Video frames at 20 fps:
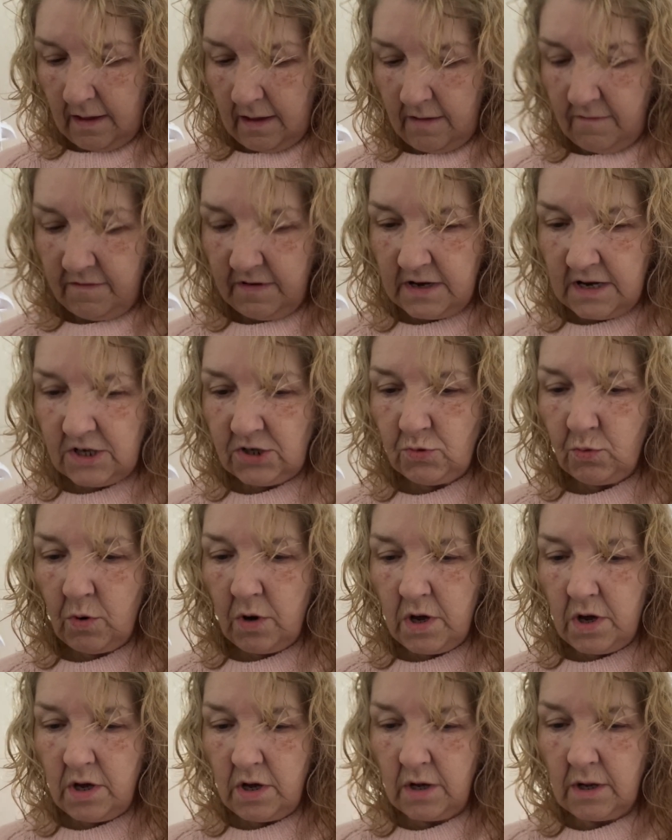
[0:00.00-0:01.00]
finished
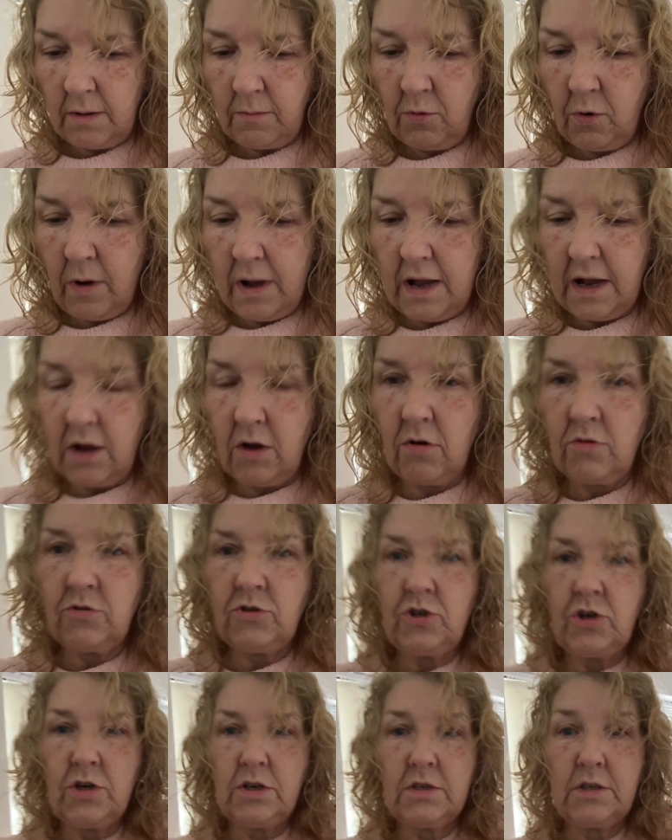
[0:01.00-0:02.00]
work, I'm quite
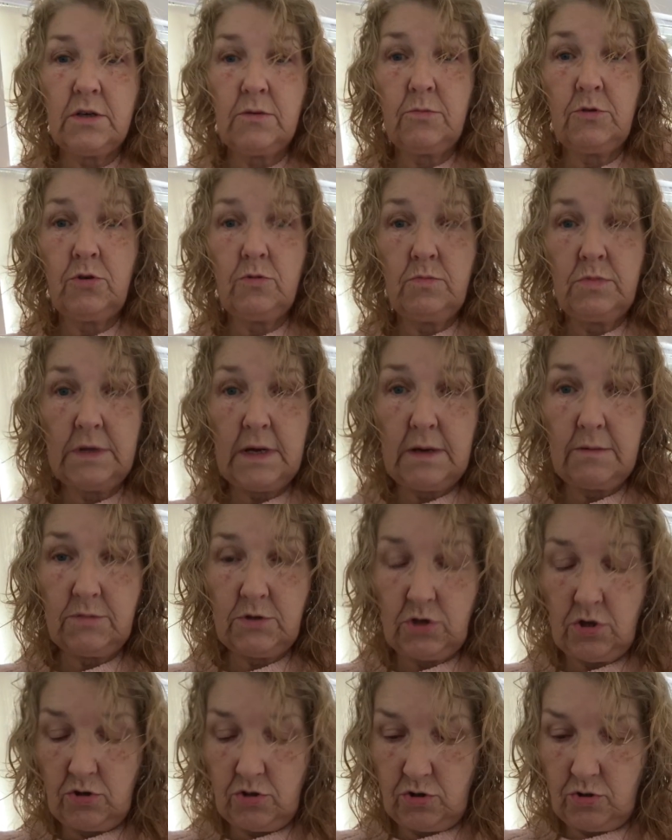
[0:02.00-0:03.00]
conscious that we sometimes
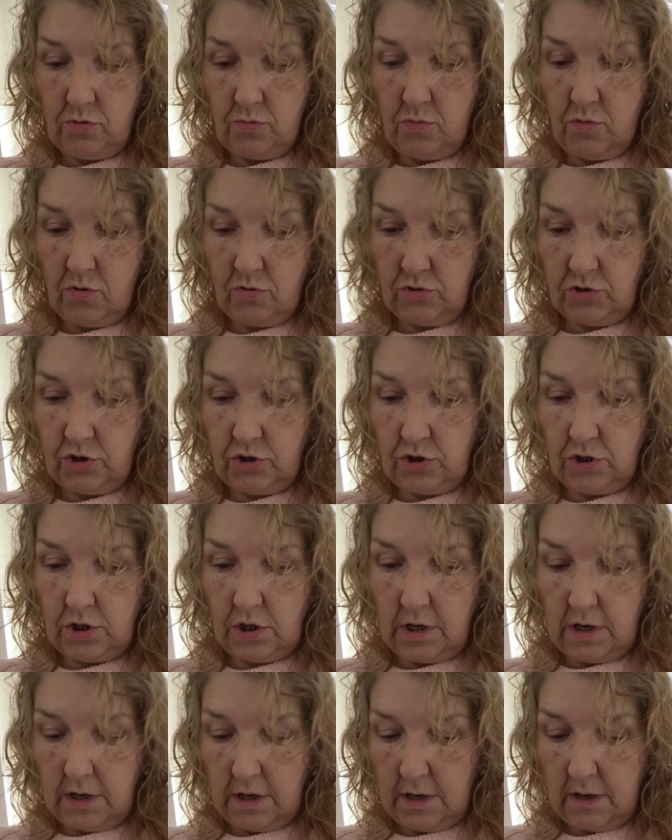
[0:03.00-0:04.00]
do too much
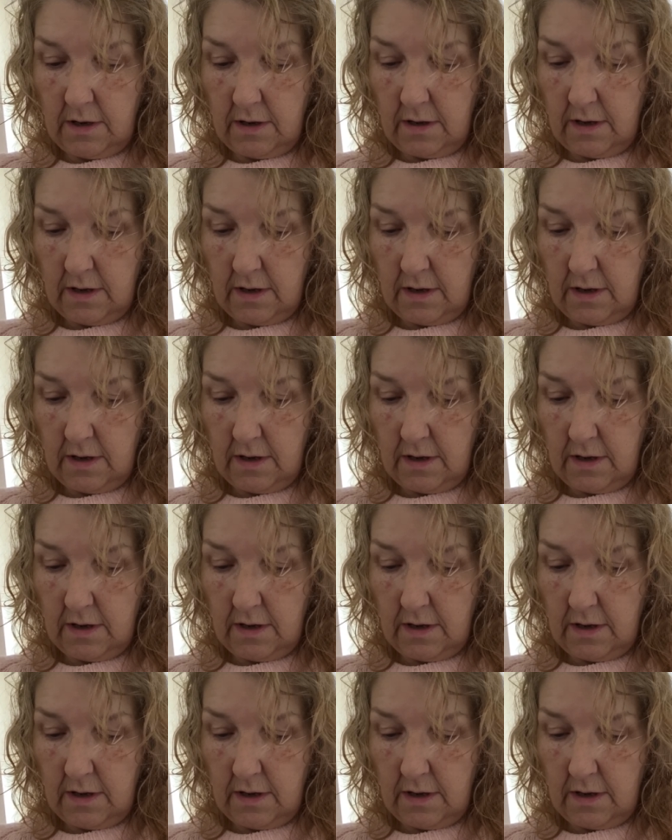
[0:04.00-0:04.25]
uh,